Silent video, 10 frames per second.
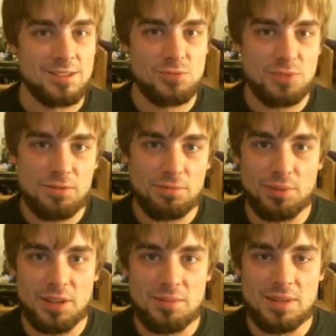
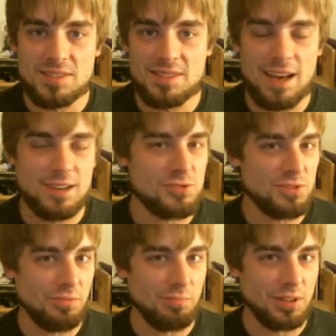Drifblim is not a
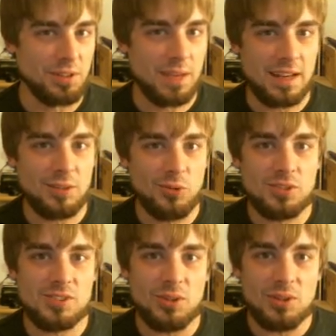Drifblim, and it
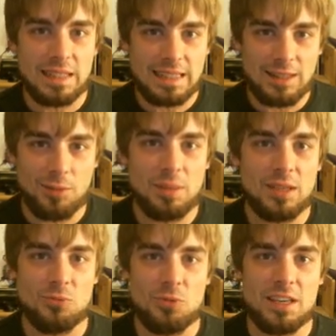looks a little
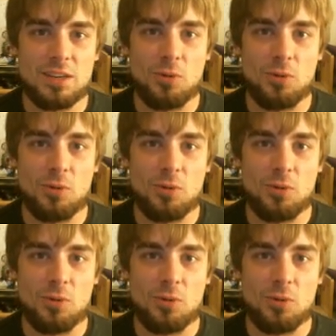bit weak.